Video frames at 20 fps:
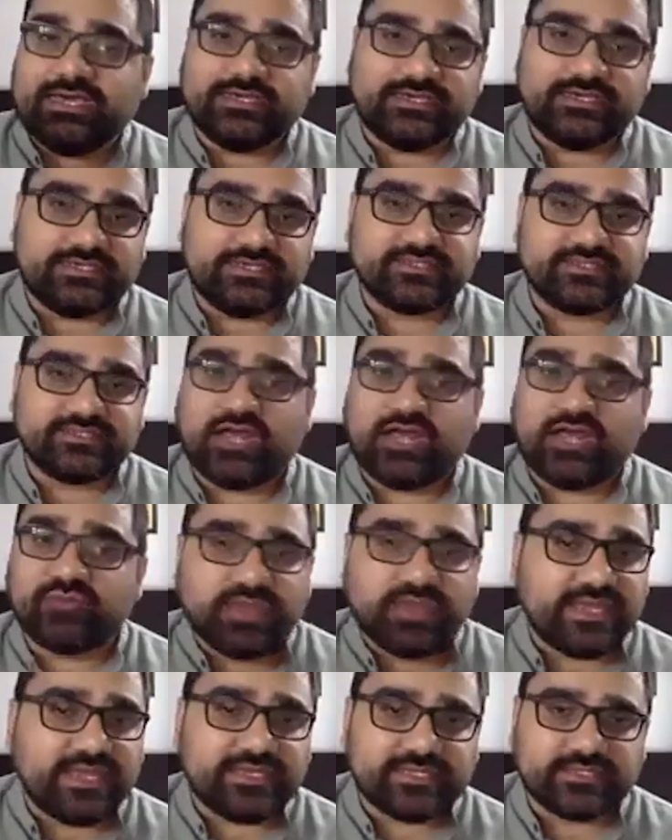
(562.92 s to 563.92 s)
groundbreaking
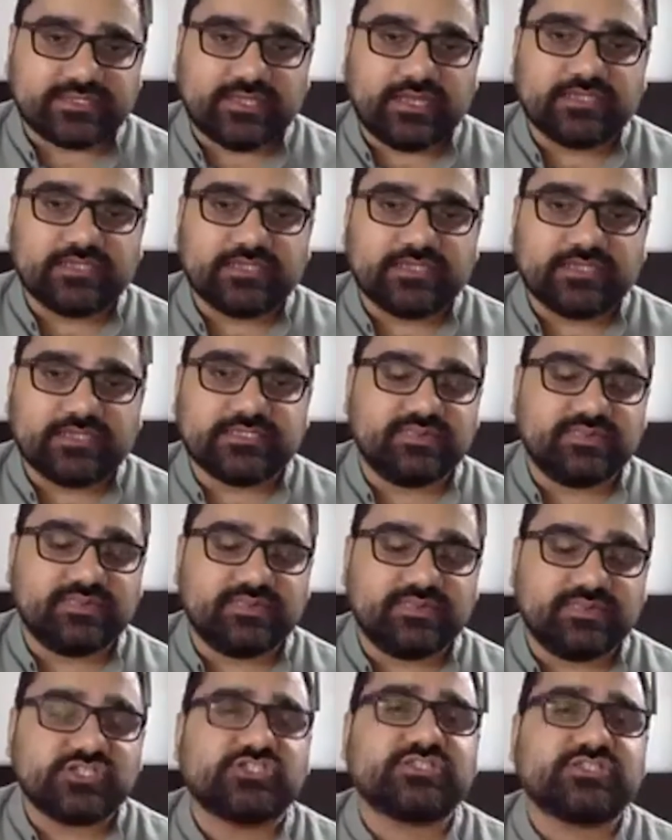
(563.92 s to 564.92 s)
technology, but it's
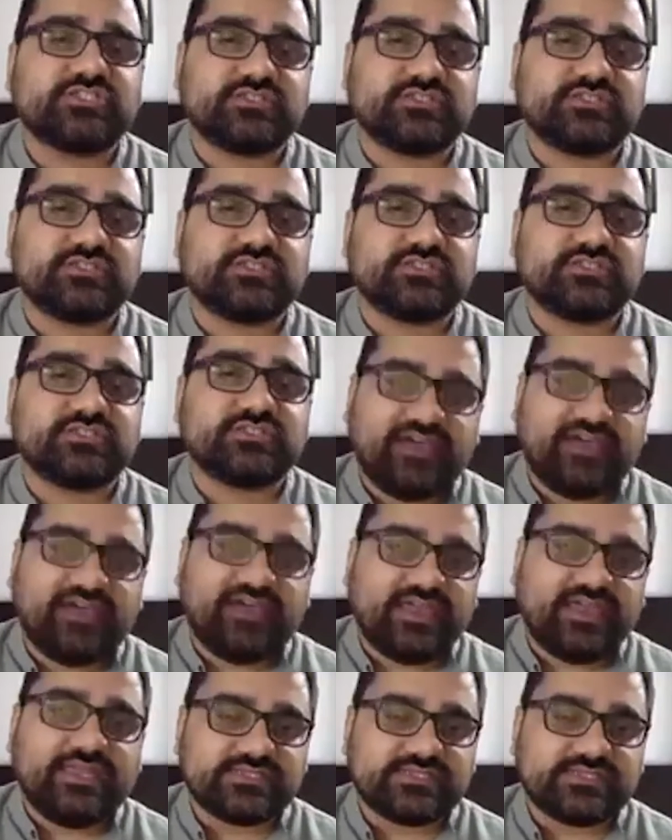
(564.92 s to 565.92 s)
just finding a
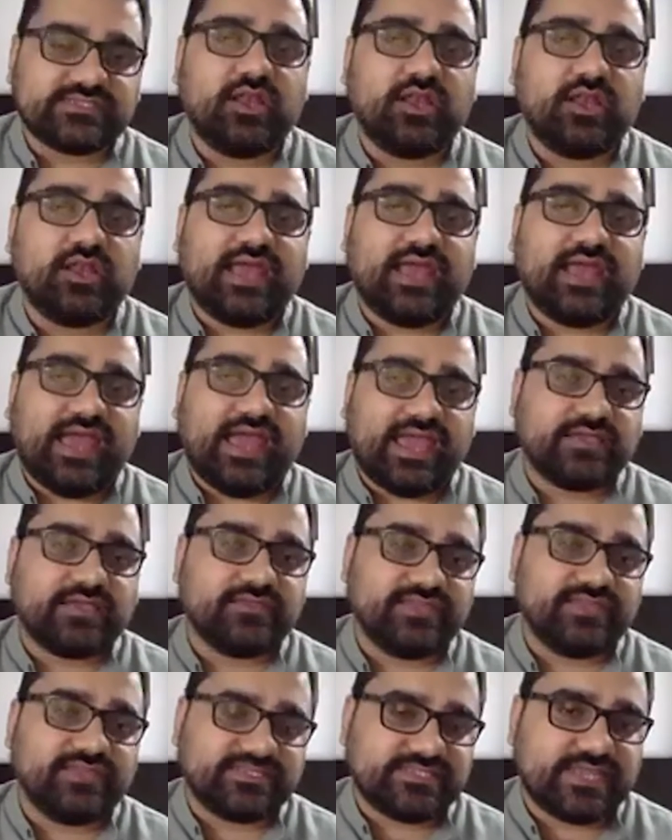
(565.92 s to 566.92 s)
small hack that's
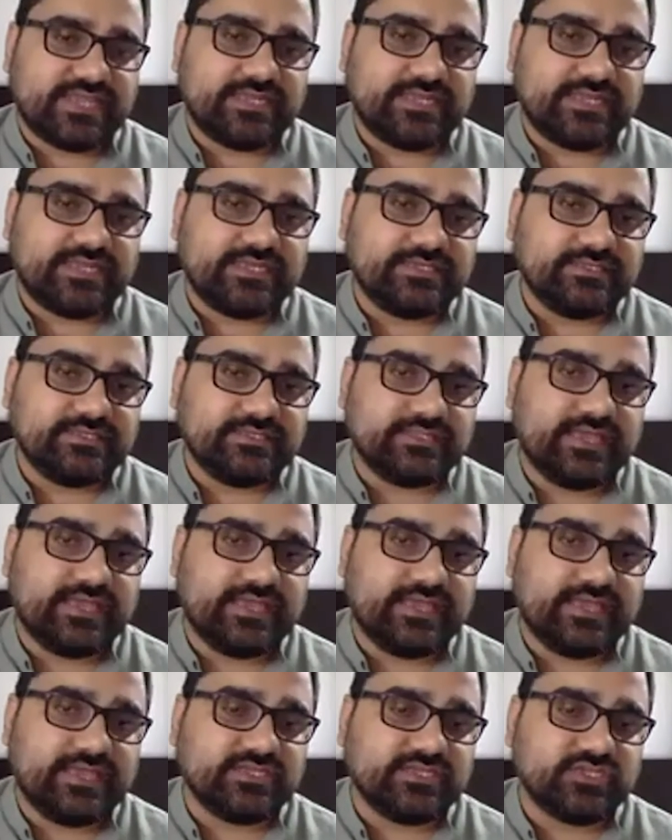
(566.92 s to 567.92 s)
technical that
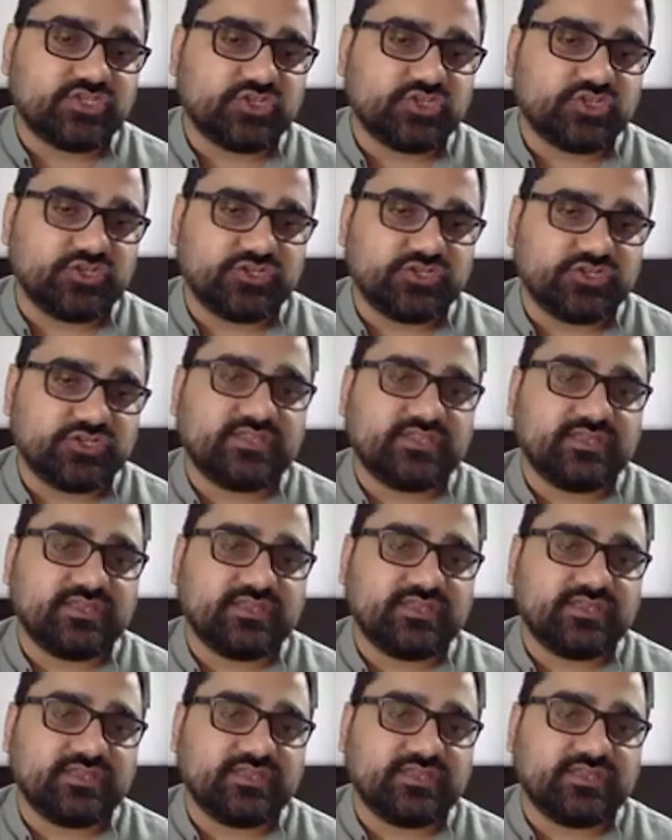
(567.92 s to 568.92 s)
ensures that they're still
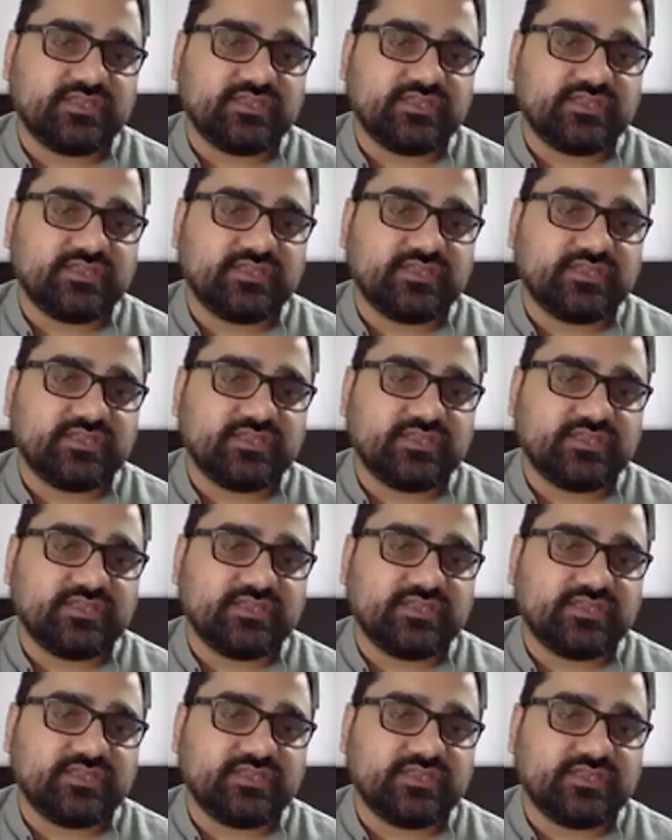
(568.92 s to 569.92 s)
able to get their product
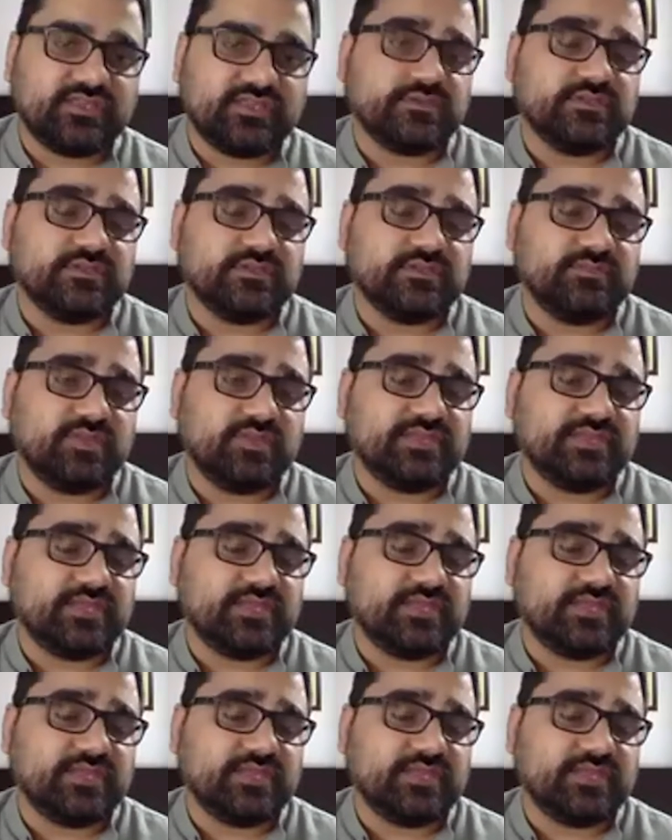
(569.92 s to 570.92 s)
out to the people that want it.
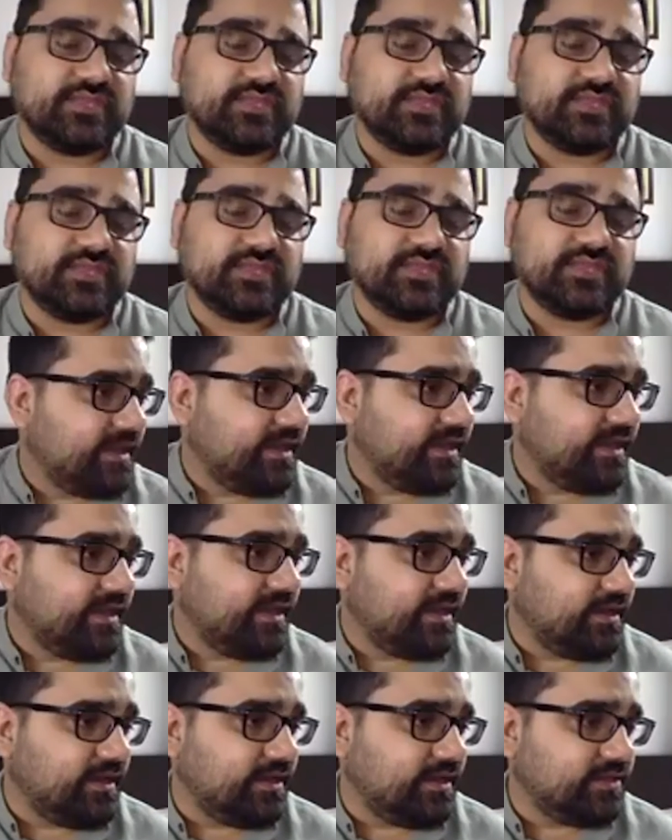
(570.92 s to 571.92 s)

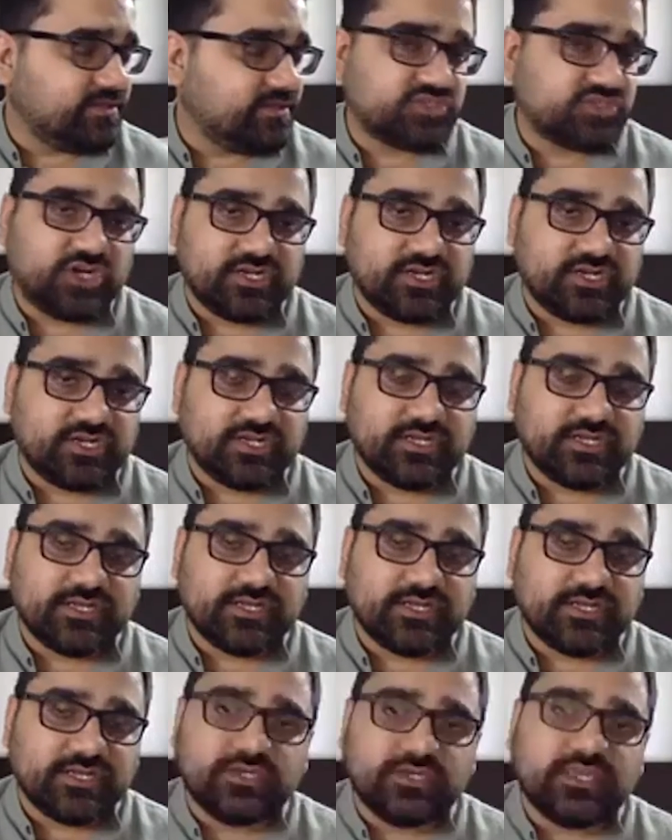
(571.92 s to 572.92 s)
They started
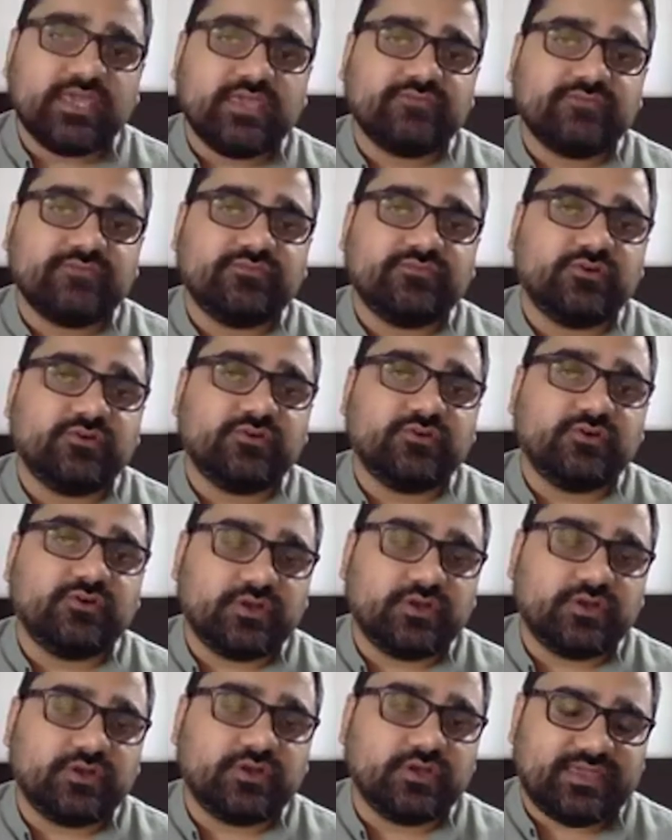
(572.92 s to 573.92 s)
looking for,
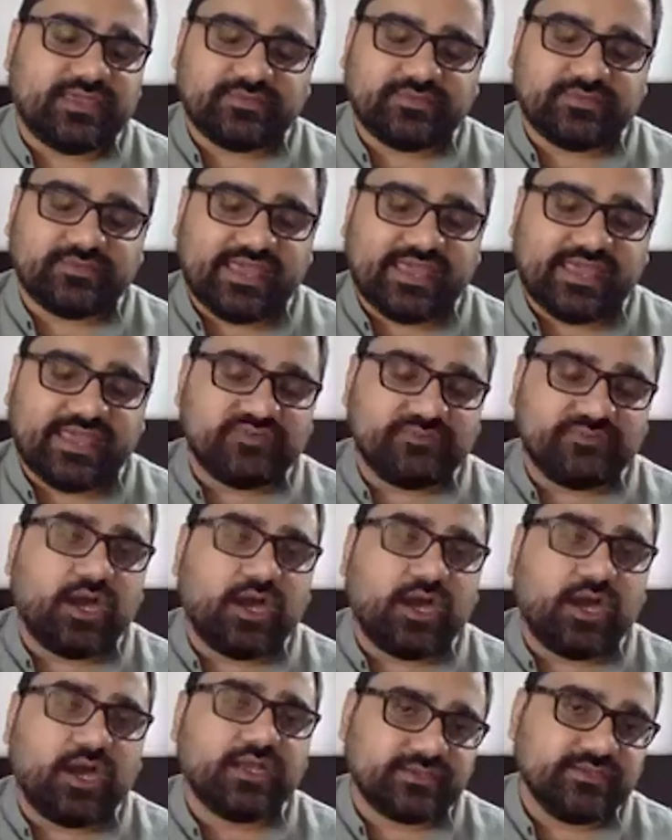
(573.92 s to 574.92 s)
they have a bot
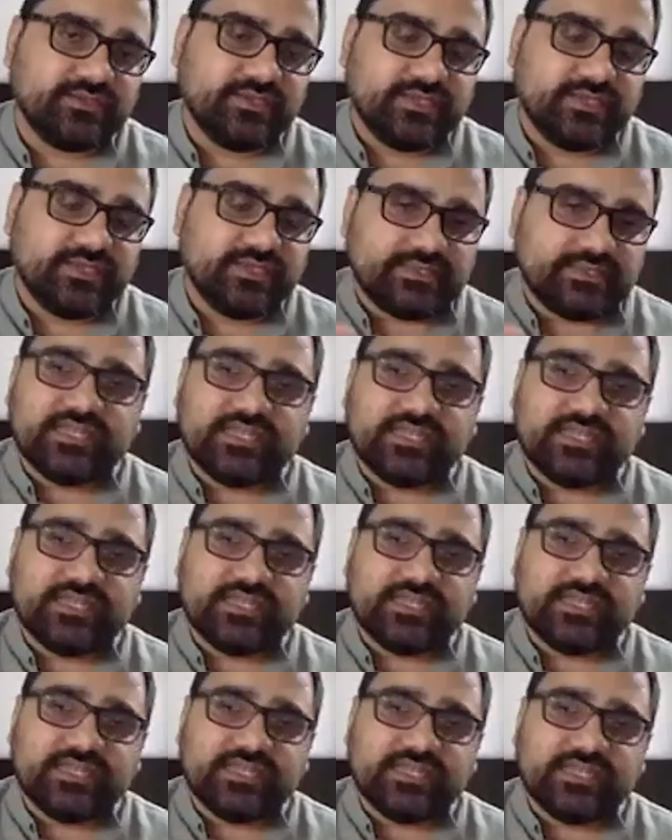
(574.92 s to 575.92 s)
that looks
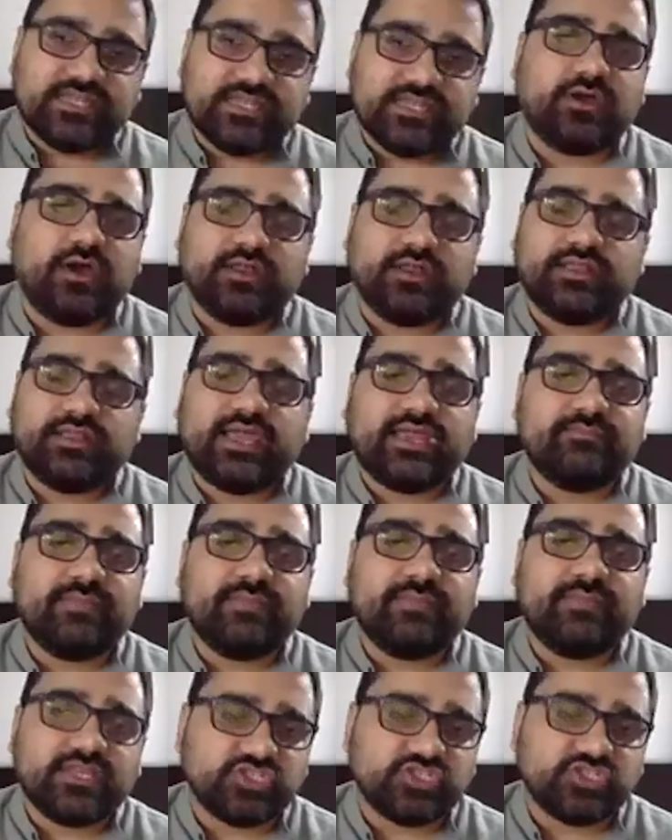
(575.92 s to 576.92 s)
for online
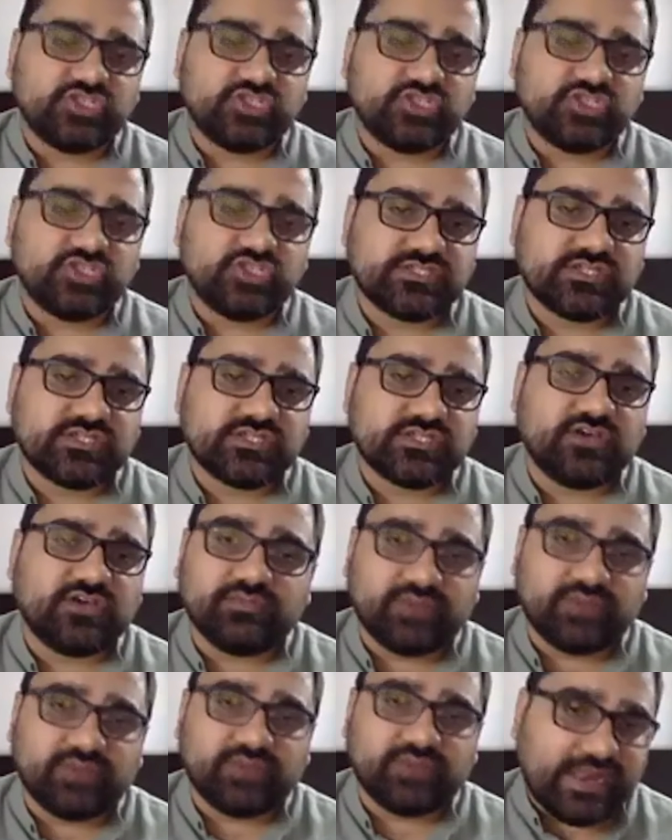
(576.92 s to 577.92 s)
mentions of their
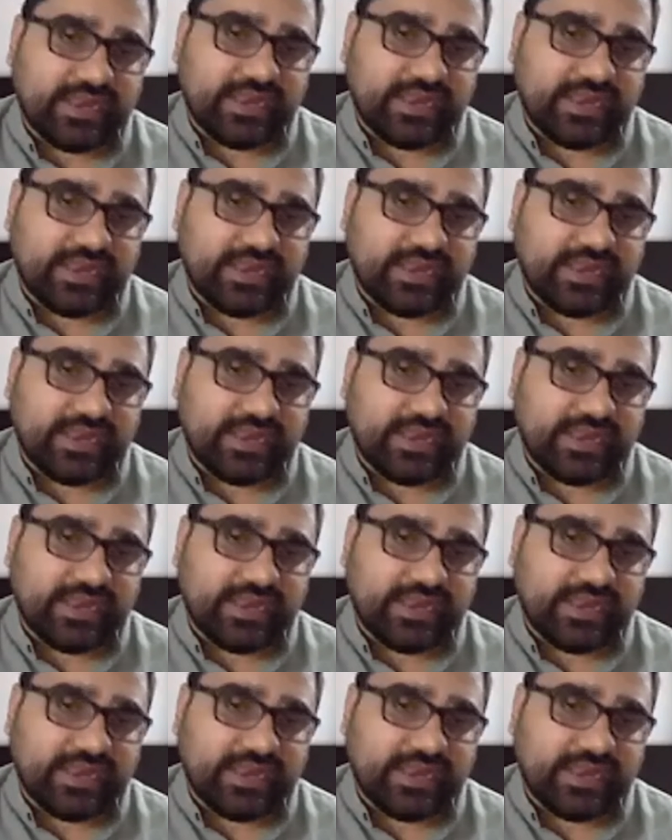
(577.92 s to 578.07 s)
brand